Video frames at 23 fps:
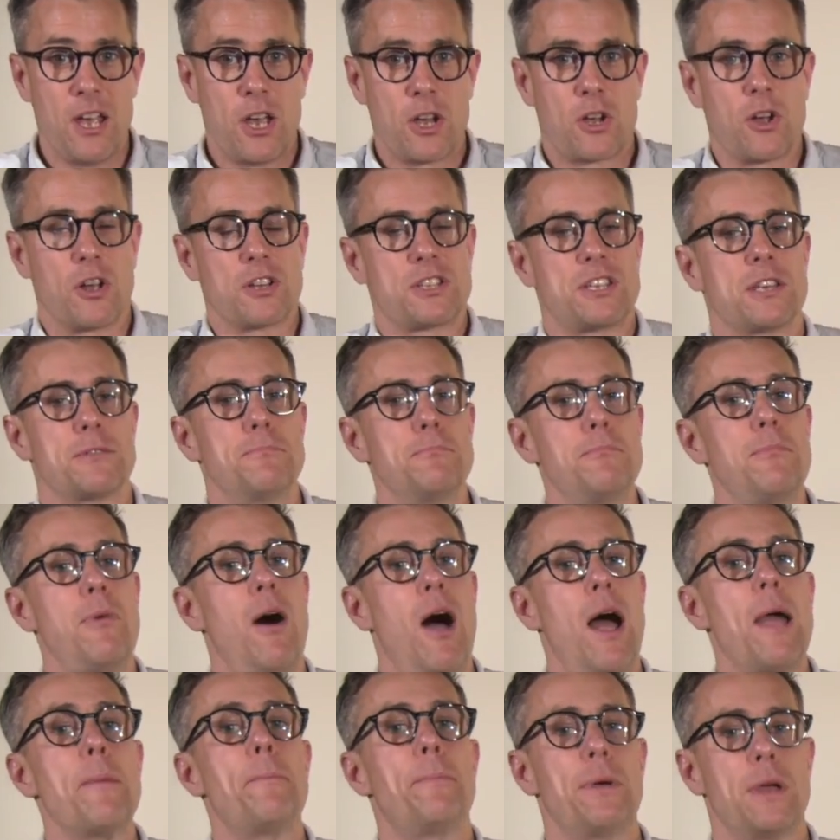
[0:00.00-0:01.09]
God says,
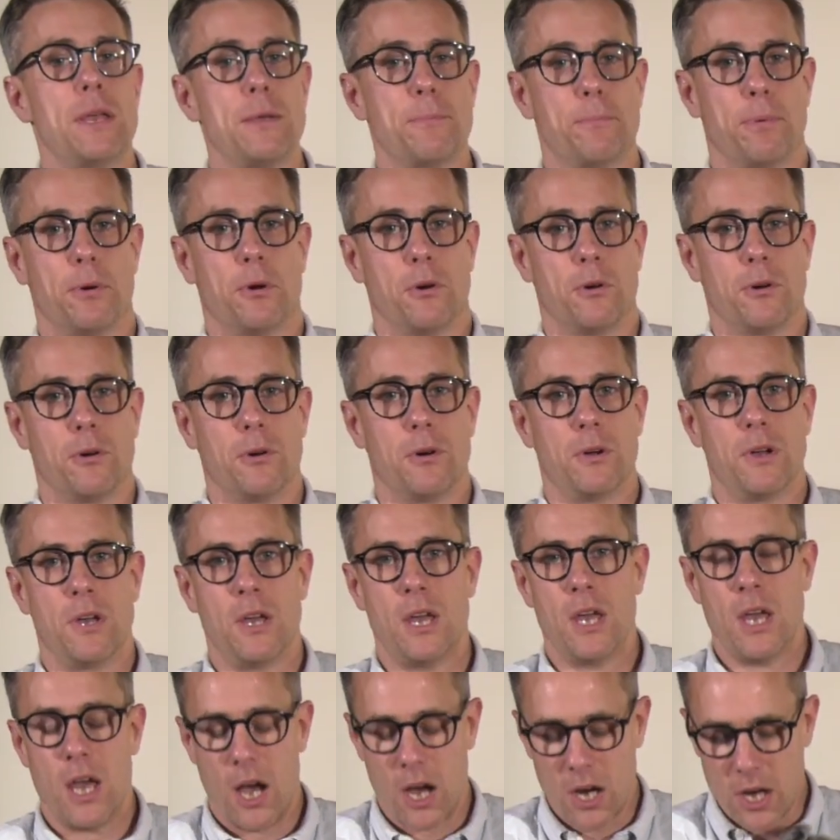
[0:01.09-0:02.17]
my people
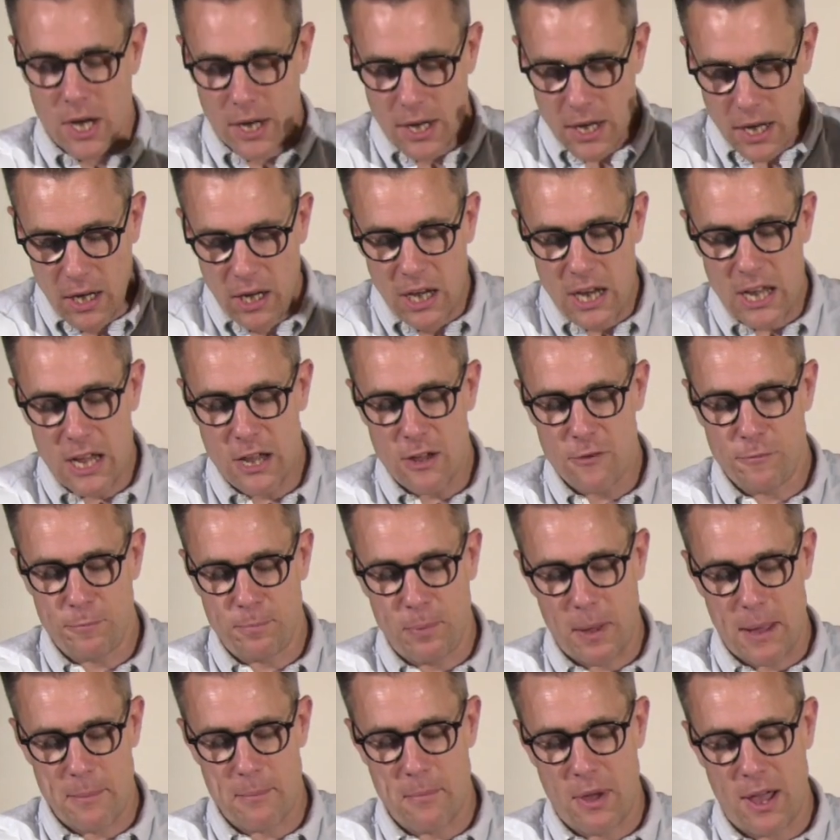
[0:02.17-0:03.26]
are going to live
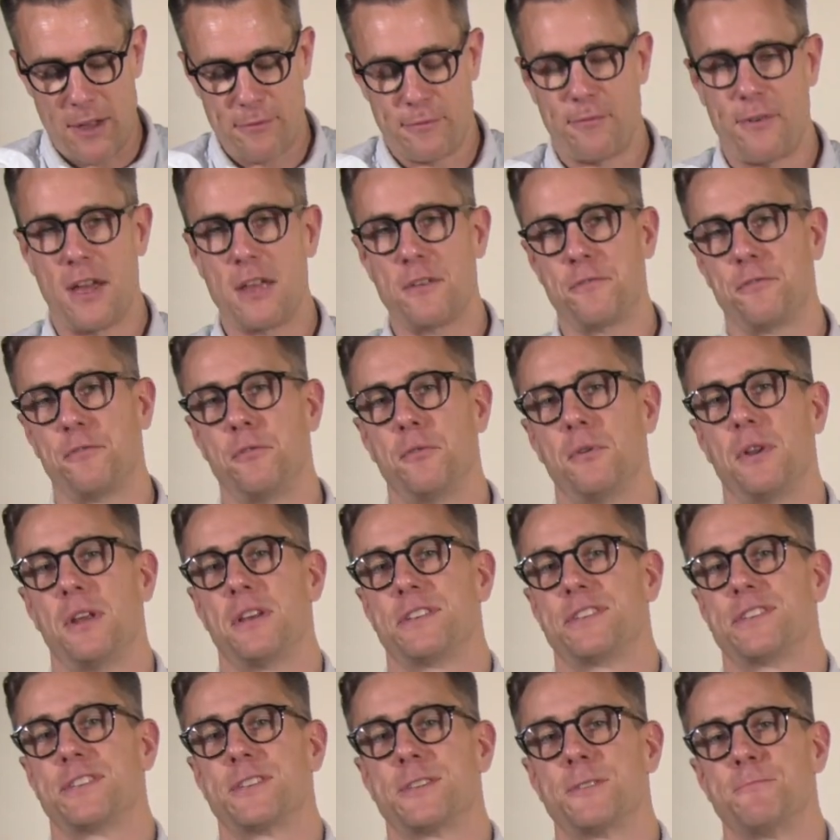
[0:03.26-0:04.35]
by my
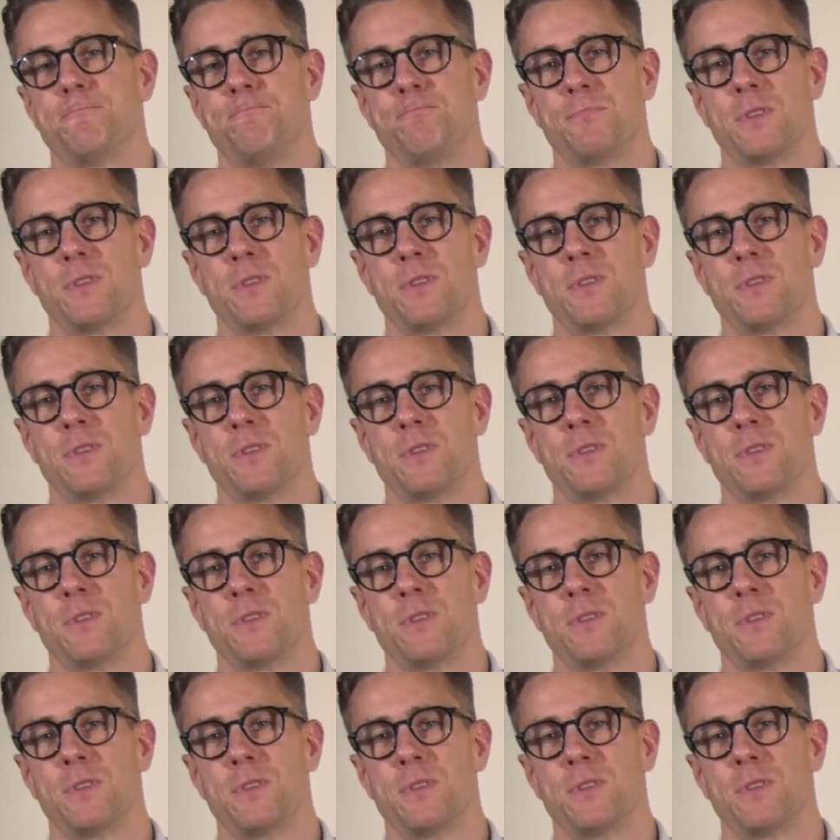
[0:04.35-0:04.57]
faithfulness.